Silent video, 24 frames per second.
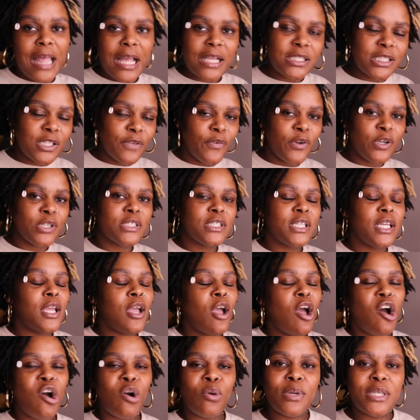That's the first thing
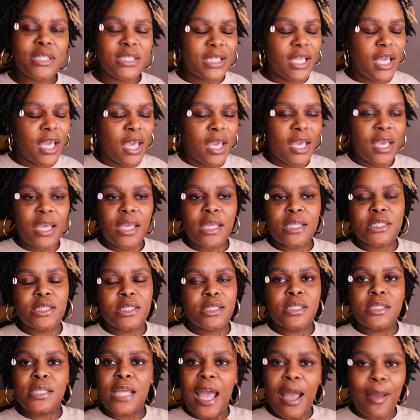I always say.
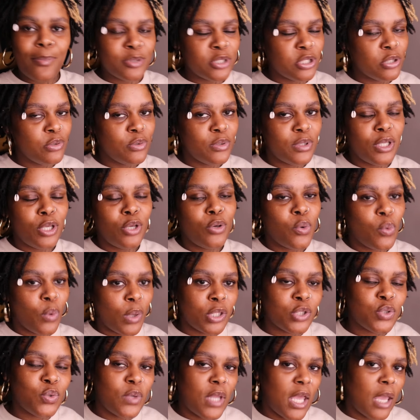It's absolutely
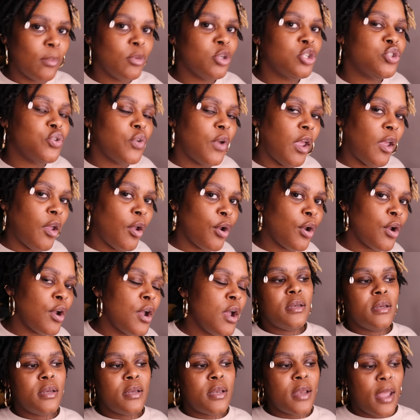going to damage your hair.
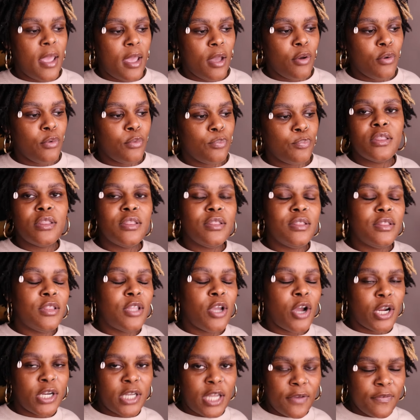Now,
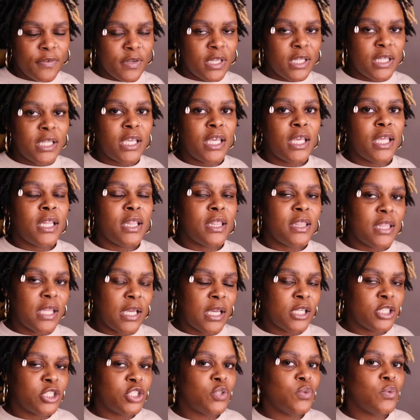there are definitely
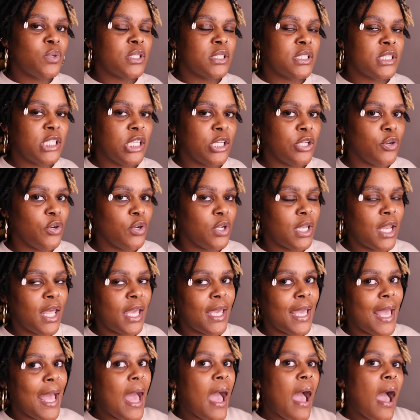things to consider,
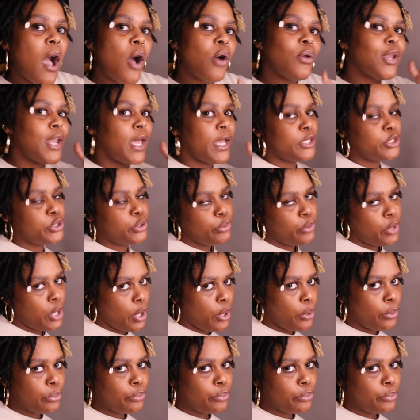like how light you go.